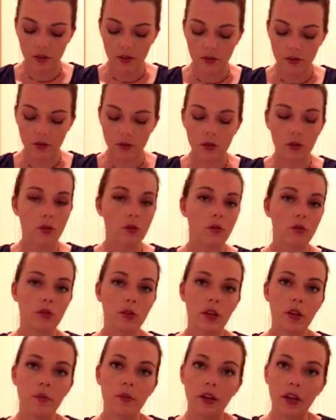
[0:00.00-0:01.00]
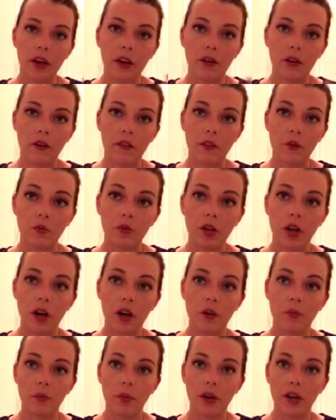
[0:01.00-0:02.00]
So keep an eye out on the
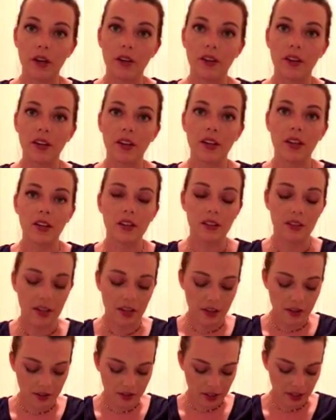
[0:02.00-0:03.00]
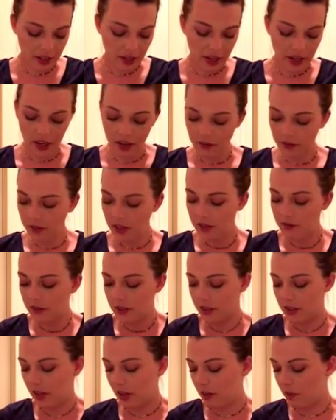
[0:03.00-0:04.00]
blog. But these, like, I haven't
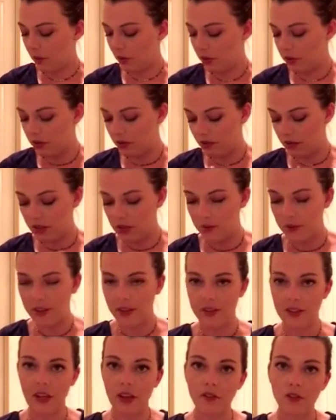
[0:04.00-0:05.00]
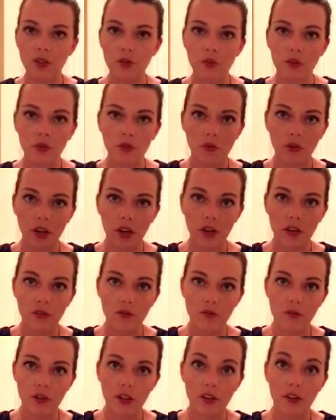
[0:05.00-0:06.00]
even done most of these because I've just been kind
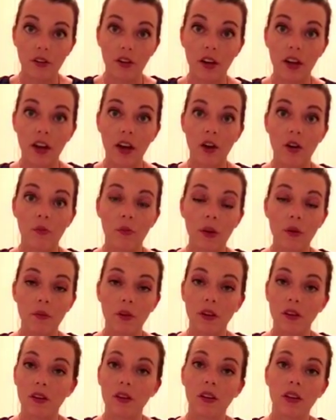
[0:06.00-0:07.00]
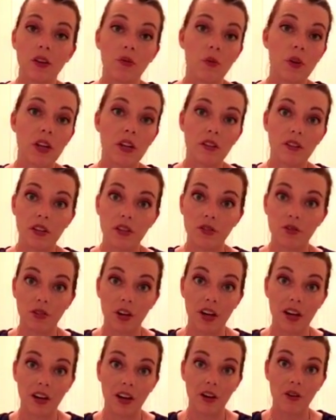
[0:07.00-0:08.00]
of figuring out my monthly and weeklies
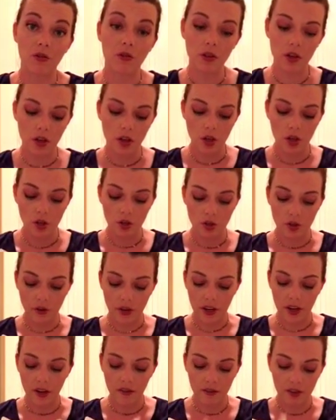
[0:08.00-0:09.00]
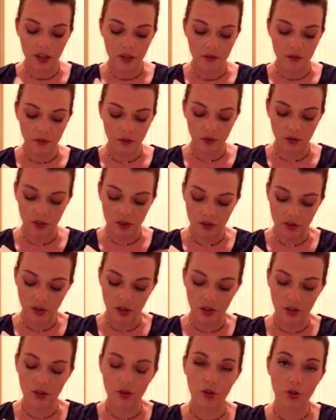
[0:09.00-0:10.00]
right now. So I haven't even really
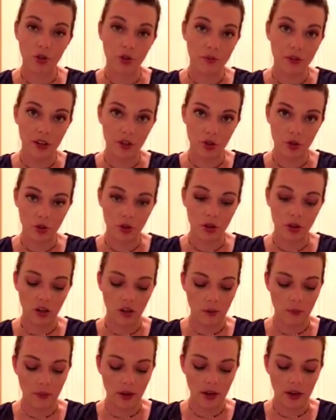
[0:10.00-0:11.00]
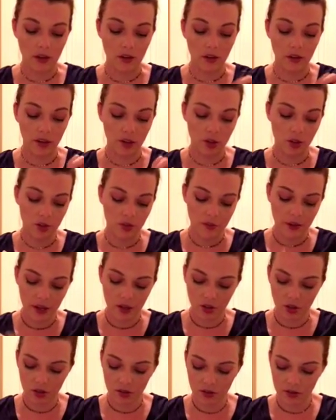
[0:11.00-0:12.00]
started too much on my collections
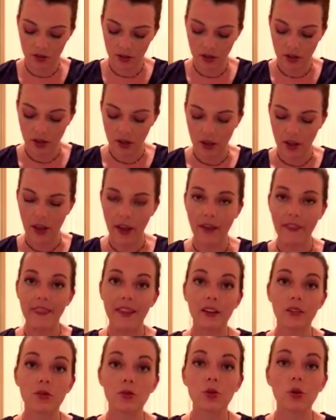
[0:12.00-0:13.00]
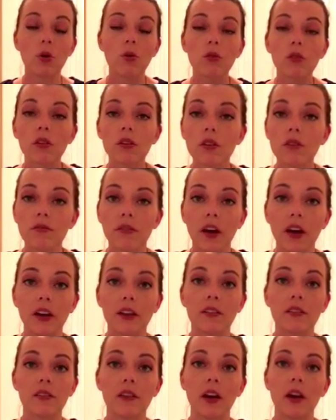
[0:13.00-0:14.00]
pages, and that's totally
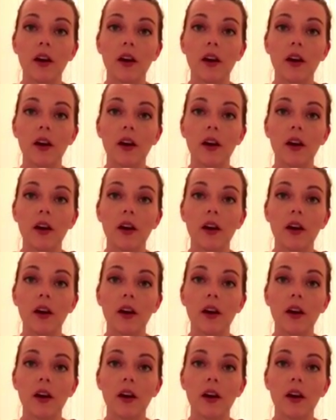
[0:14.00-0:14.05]
fine.